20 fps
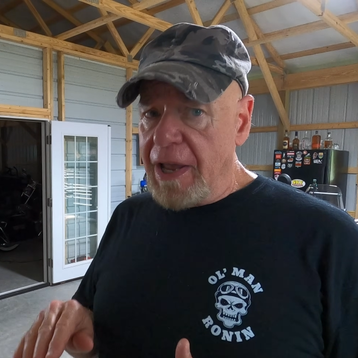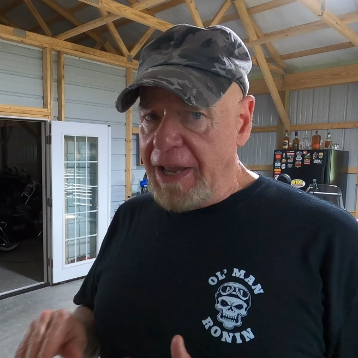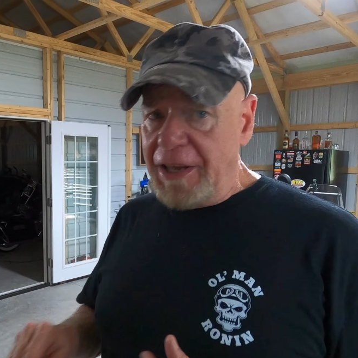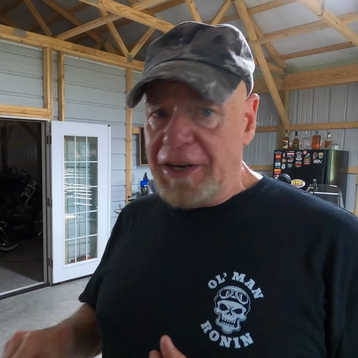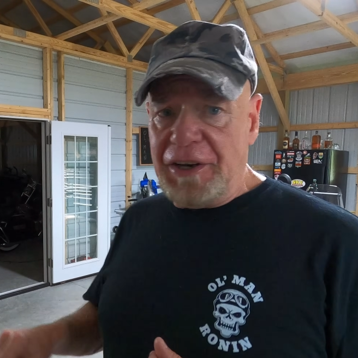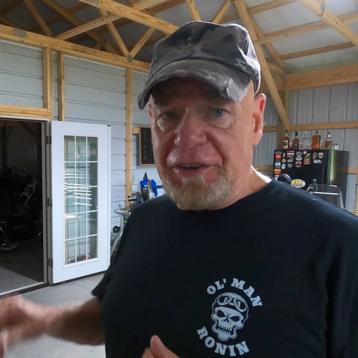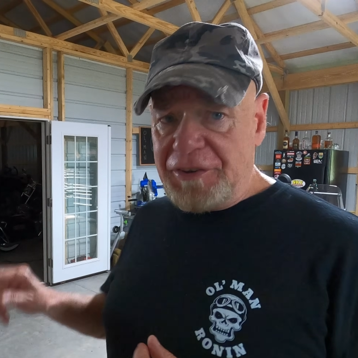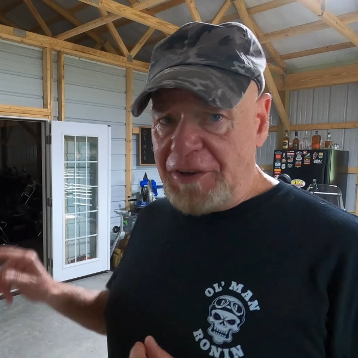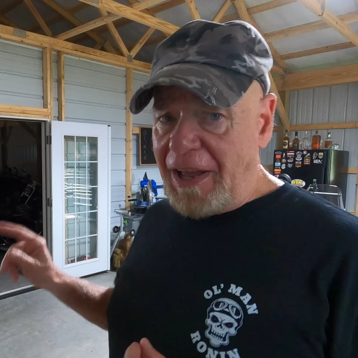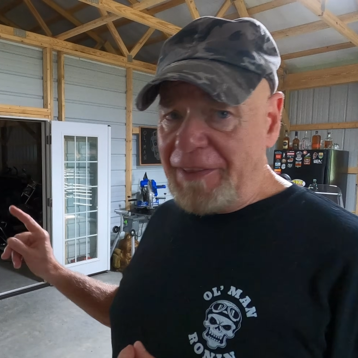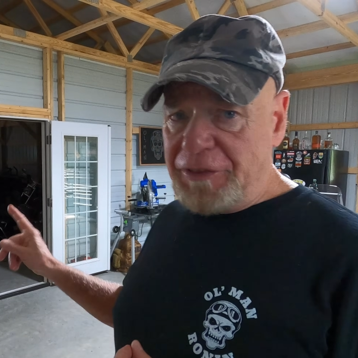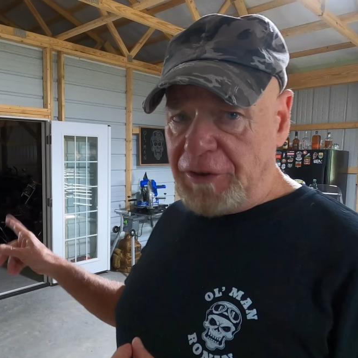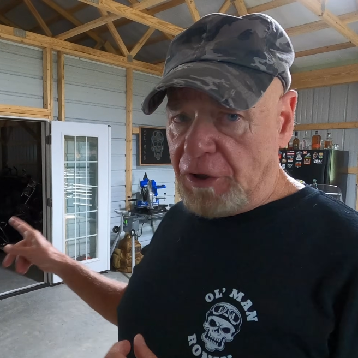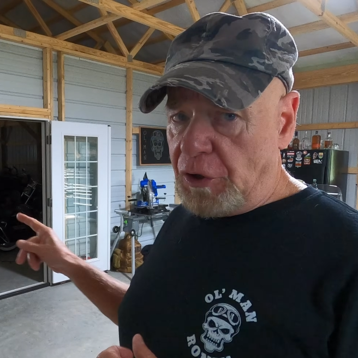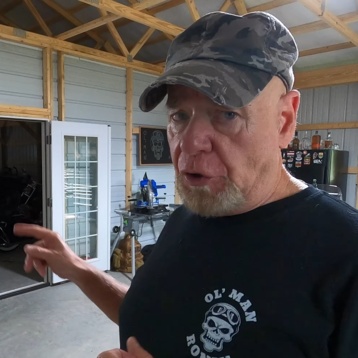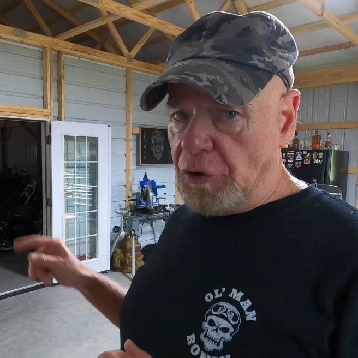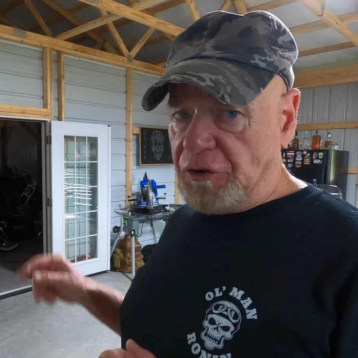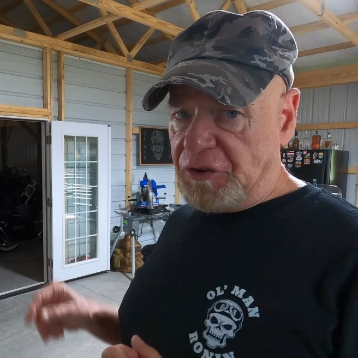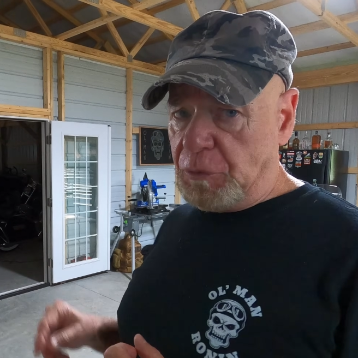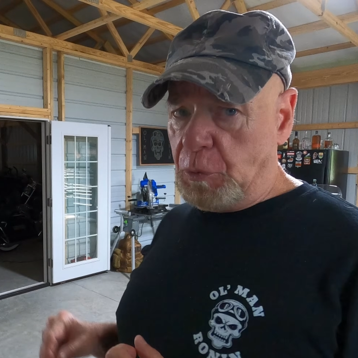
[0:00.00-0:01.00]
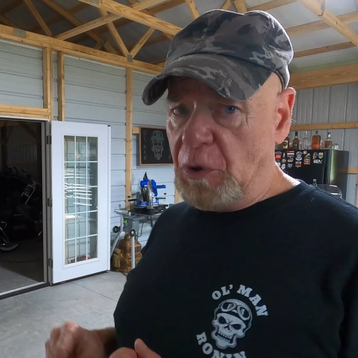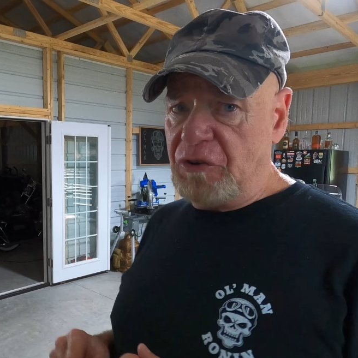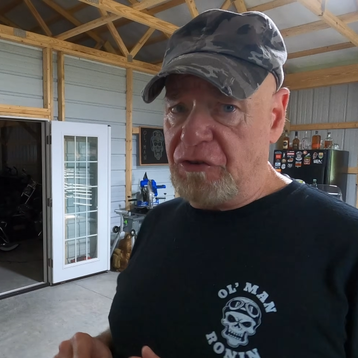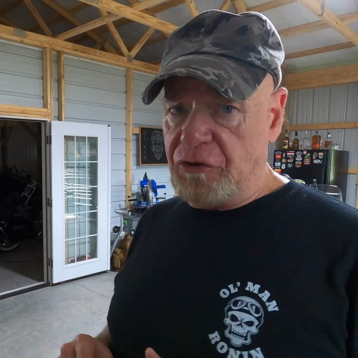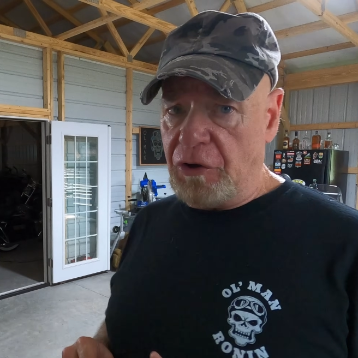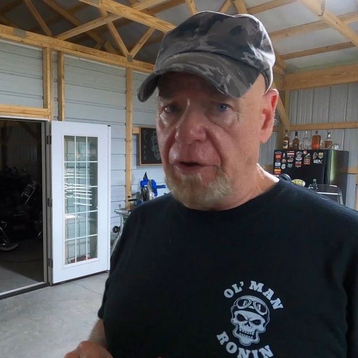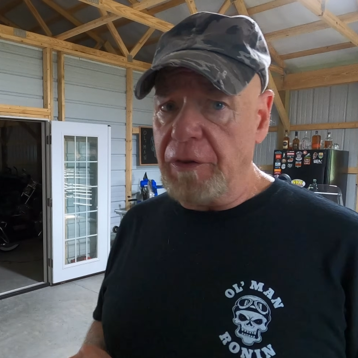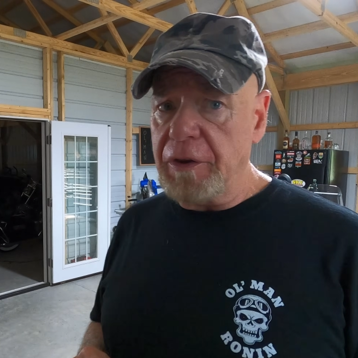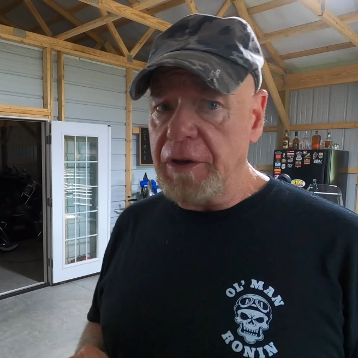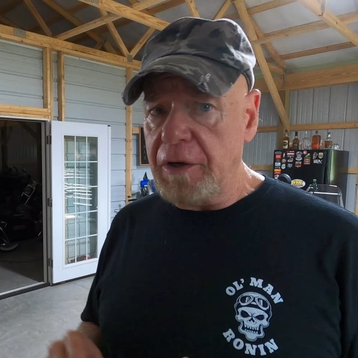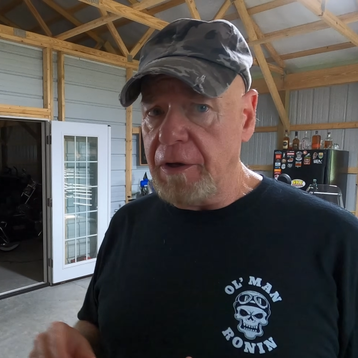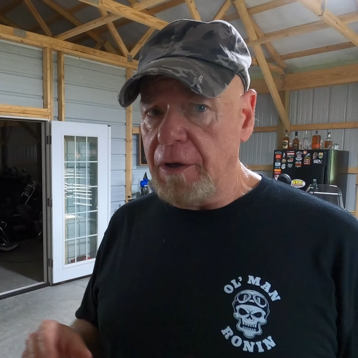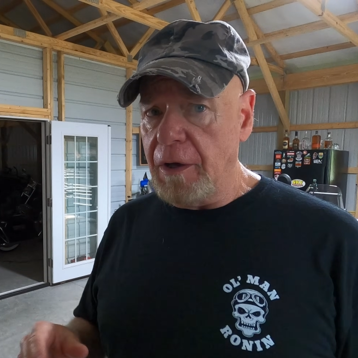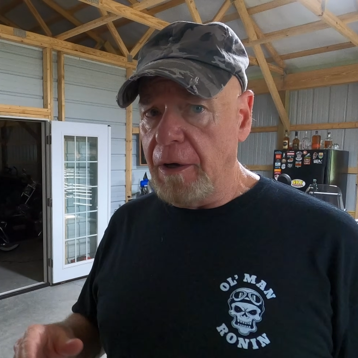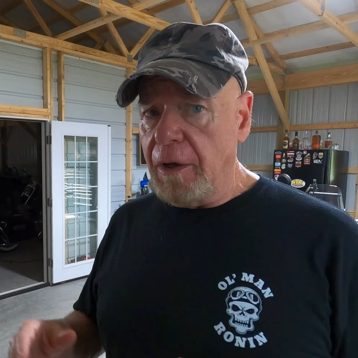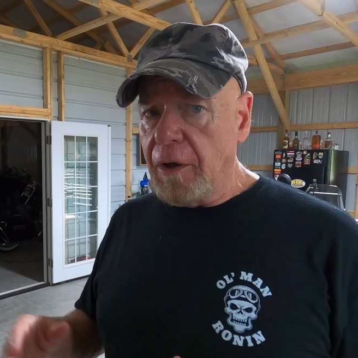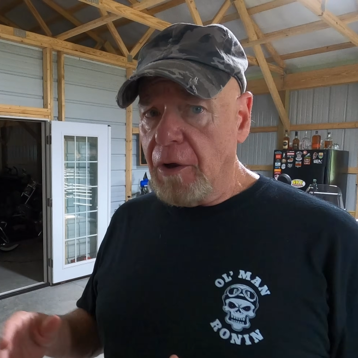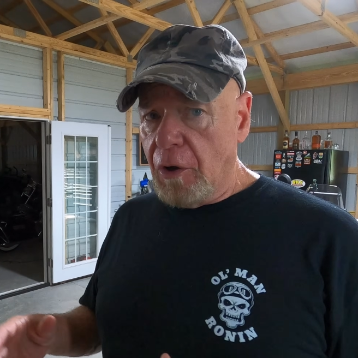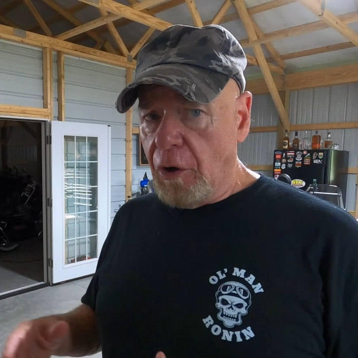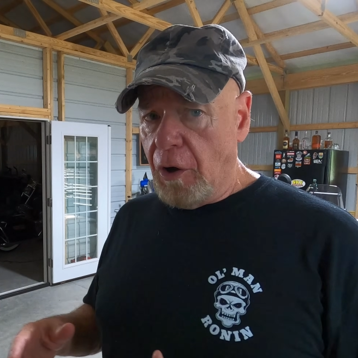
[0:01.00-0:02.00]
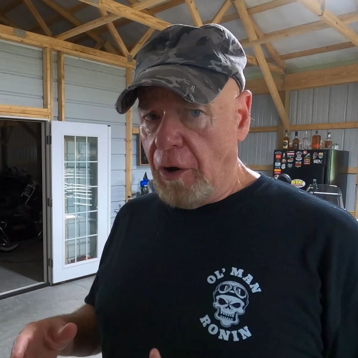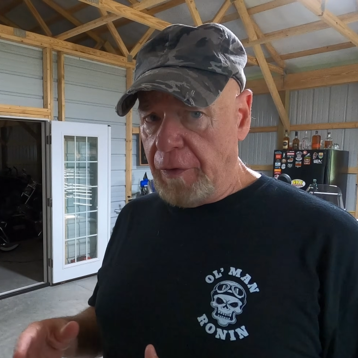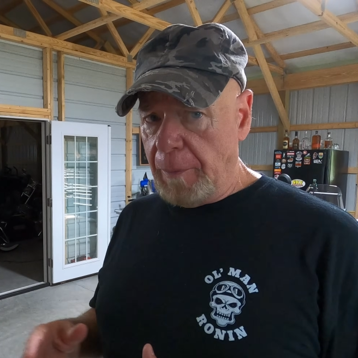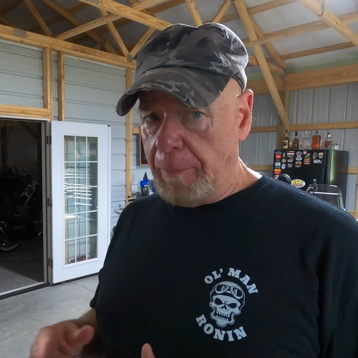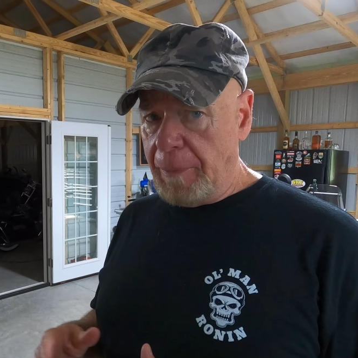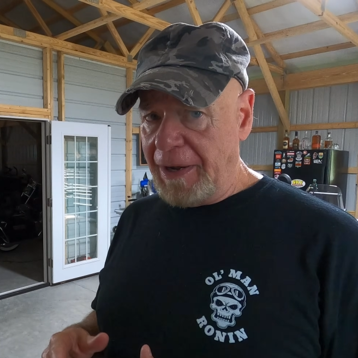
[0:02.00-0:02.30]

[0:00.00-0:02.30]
and it's not the little switch on the